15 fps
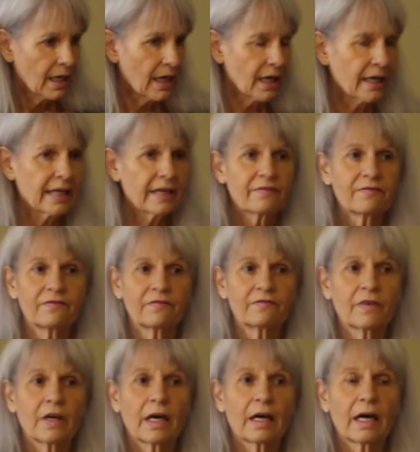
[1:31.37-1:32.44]
I have
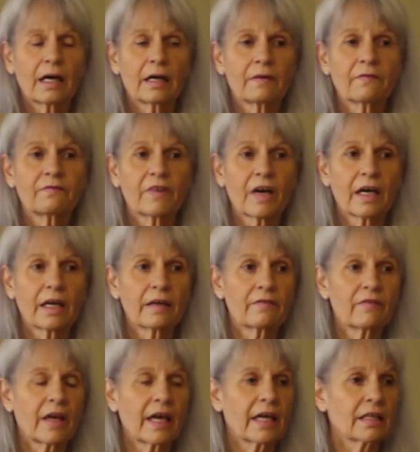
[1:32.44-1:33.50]
5
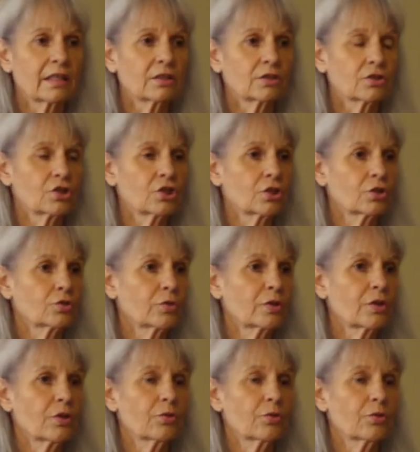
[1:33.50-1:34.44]
adult children,